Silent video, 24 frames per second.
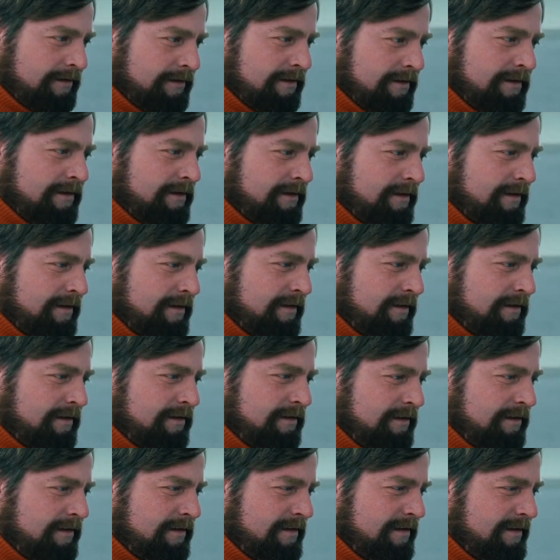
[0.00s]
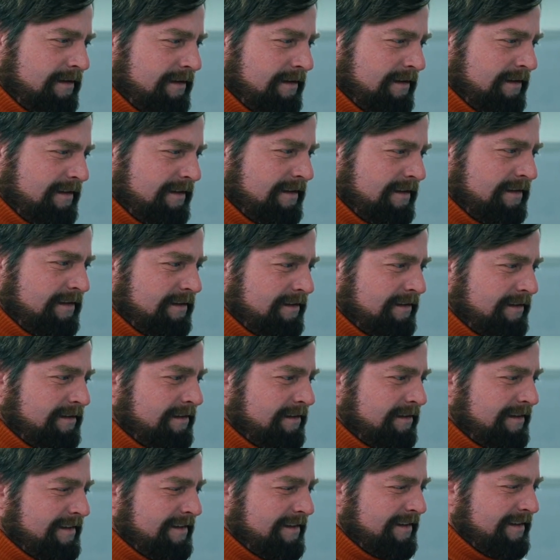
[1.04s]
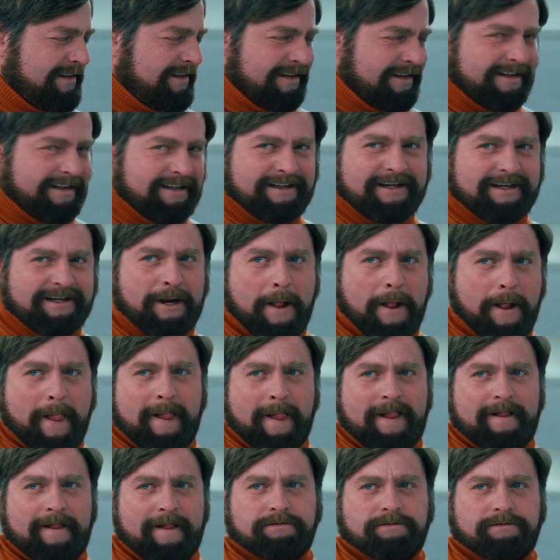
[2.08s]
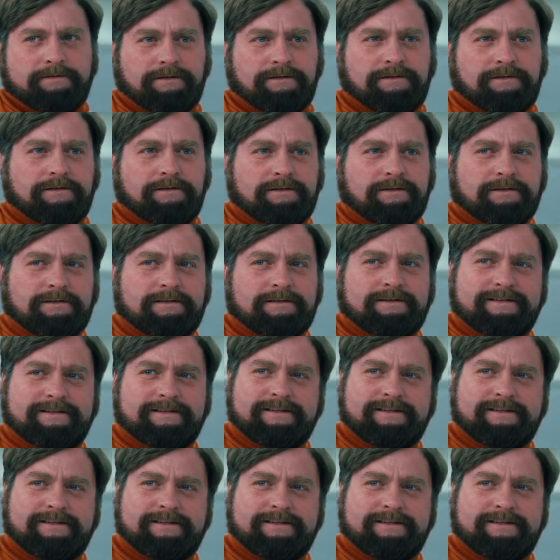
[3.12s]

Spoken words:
No one is speaking in this clip.